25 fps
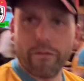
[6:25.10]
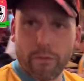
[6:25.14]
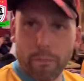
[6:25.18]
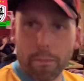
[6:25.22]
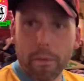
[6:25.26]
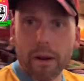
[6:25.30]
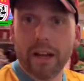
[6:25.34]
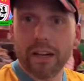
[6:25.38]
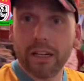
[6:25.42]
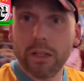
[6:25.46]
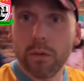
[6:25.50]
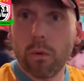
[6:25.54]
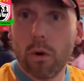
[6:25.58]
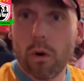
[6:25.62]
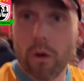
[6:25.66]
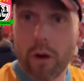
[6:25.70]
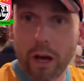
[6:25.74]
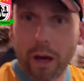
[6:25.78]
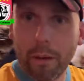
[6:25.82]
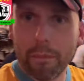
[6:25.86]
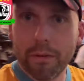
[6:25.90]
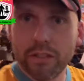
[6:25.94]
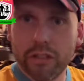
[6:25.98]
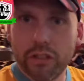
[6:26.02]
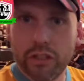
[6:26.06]
you're playing at the World
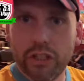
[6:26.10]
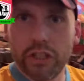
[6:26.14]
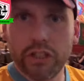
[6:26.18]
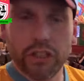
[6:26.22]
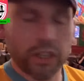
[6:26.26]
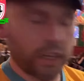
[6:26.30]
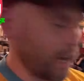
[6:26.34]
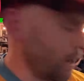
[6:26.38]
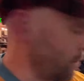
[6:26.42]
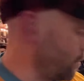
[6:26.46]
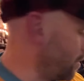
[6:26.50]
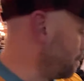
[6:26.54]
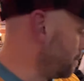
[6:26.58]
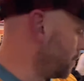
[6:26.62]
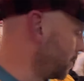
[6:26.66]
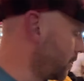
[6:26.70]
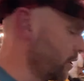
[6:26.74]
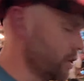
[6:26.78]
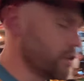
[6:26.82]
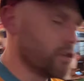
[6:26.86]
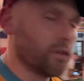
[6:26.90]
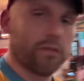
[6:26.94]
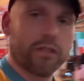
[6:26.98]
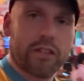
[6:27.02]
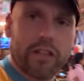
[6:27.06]
Cup, I suggest you get one,
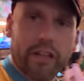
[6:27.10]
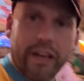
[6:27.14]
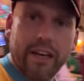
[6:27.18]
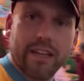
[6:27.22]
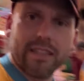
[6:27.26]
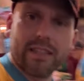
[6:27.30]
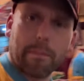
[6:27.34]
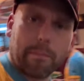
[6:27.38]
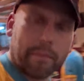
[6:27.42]
because obviously it is a